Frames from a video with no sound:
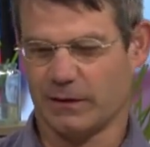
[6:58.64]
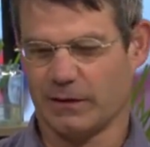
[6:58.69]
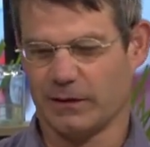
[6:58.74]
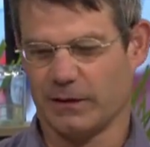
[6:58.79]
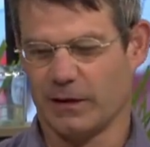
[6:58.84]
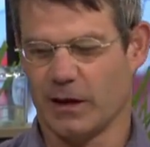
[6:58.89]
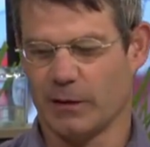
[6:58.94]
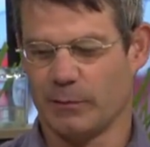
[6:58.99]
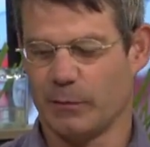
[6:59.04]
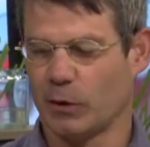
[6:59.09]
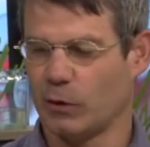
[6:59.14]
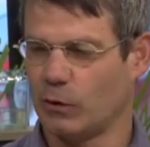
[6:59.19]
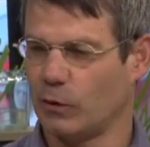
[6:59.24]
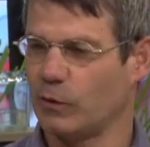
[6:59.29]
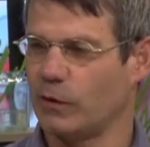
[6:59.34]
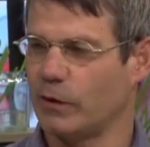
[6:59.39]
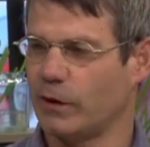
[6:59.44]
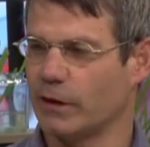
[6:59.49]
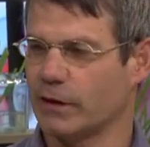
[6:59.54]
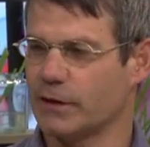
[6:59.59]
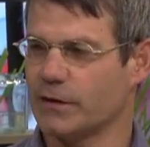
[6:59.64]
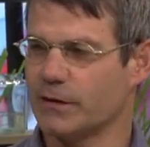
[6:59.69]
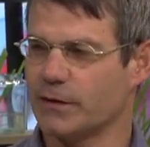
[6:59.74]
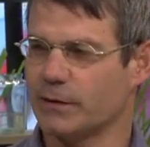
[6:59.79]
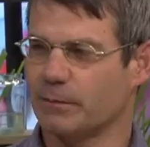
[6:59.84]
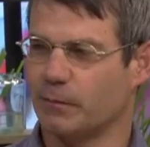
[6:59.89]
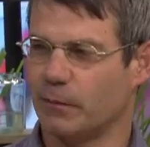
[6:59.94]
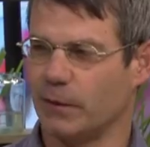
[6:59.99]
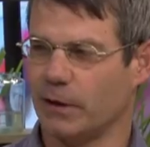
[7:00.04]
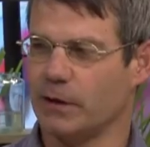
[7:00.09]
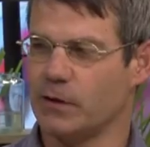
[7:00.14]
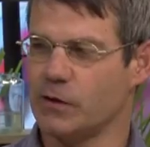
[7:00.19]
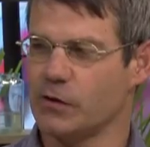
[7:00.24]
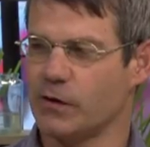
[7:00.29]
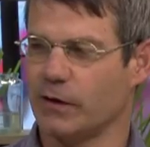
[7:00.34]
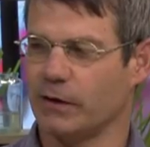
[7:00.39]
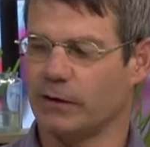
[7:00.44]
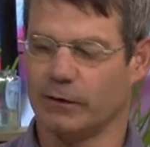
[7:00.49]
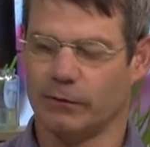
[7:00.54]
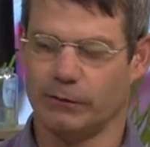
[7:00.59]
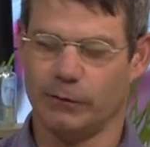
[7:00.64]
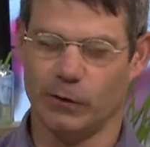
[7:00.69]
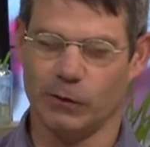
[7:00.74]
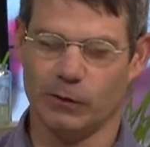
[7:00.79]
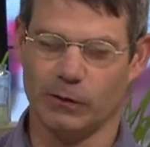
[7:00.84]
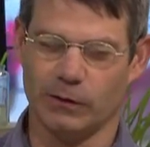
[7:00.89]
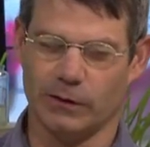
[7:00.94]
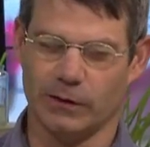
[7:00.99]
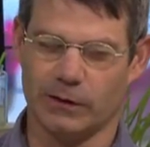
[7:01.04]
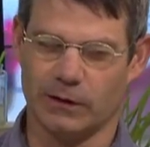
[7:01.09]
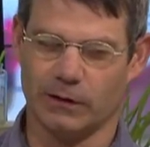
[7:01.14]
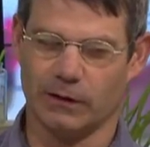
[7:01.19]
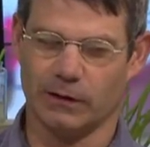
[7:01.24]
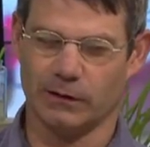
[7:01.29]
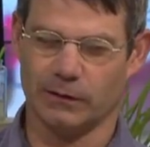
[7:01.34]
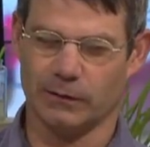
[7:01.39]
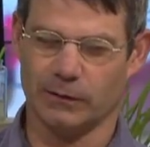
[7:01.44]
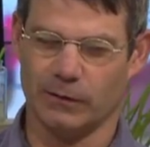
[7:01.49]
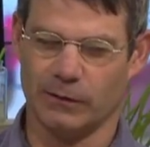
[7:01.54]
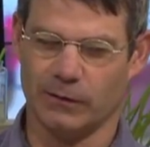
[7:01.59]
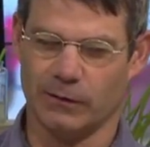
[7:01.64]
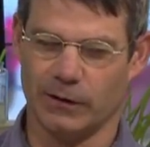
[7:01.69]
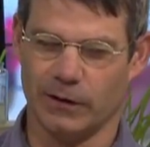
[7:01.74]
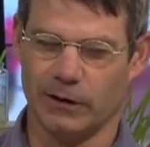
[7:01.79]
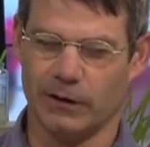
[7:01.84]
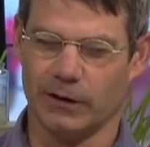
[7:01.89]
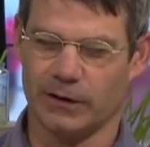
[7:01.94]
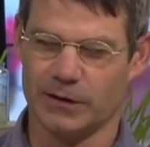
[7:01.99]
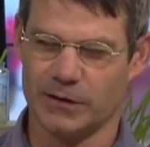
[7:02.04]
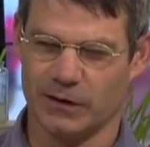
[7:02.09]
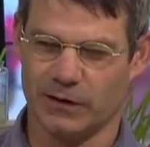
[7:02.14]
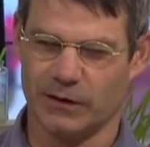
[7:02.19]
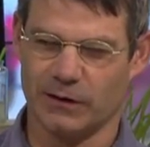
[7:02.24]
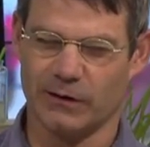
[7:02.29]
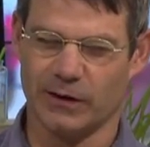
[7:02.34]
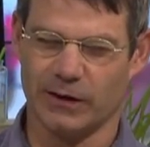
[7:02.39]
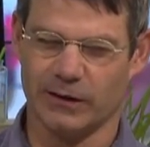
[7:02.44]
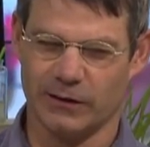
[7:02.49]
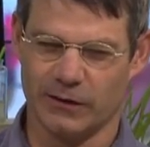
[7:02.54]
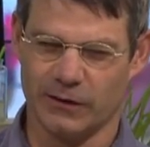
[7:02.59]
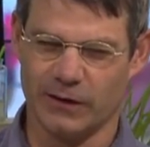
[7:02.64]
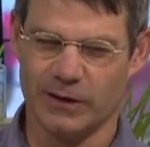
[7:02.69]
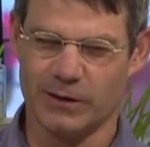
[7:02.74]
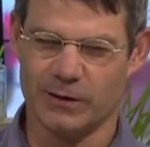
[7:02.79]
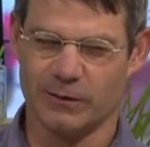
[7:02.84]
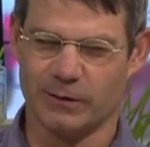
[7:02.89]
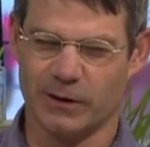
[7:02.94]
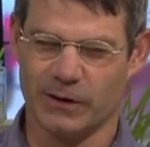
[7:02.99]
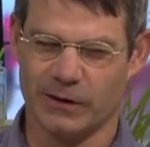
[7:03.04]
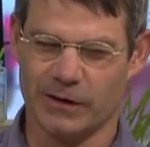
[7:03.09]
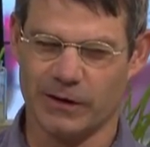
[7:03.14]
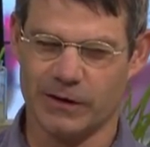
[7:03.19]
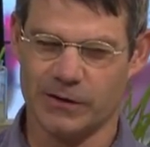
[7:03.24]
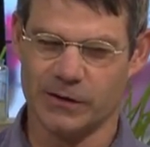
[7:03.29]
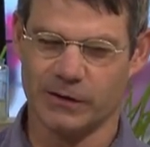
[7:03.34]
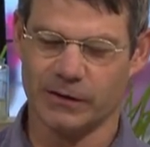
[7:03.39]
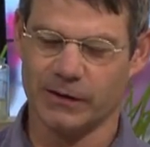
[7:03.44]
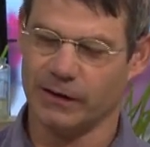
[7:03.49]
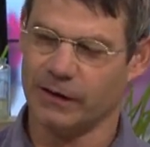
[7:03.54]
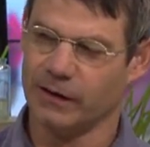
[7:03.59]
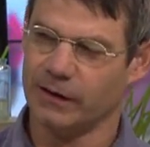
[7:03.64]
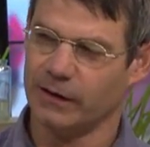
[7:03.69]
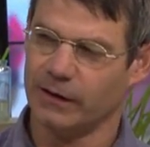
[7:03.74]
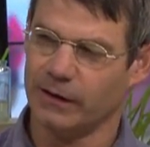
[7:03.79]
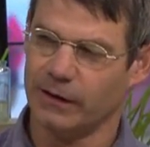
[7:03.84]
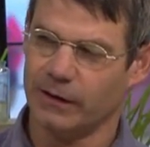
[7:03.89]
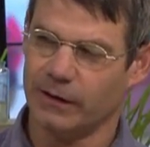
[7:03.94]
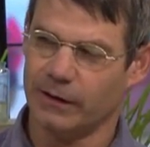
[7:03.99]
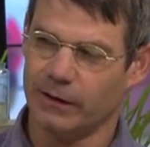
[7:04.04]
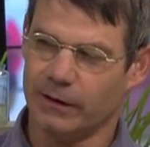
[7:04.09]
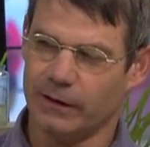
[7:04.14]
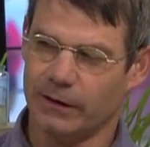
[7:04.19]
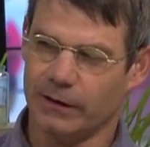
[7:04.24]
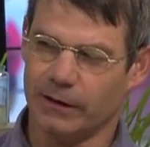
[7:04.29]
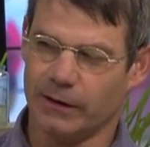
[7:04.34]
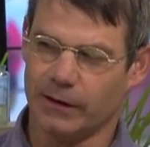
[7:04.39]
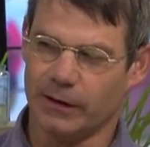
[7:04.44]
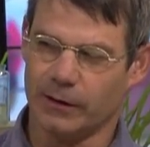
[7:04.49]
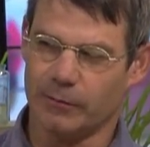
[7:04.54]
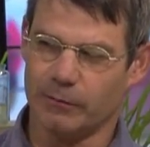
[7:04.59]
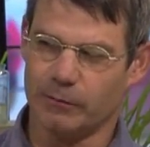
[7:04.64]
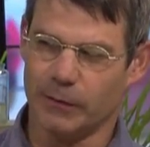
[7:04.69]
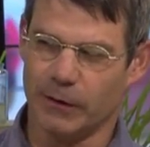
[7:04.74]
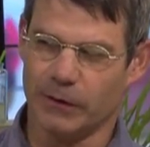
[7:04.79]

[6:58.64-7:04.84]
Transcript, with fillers: hypochlorite bleach in the fuel, it'll really accelerate the rate of corrosion. Um,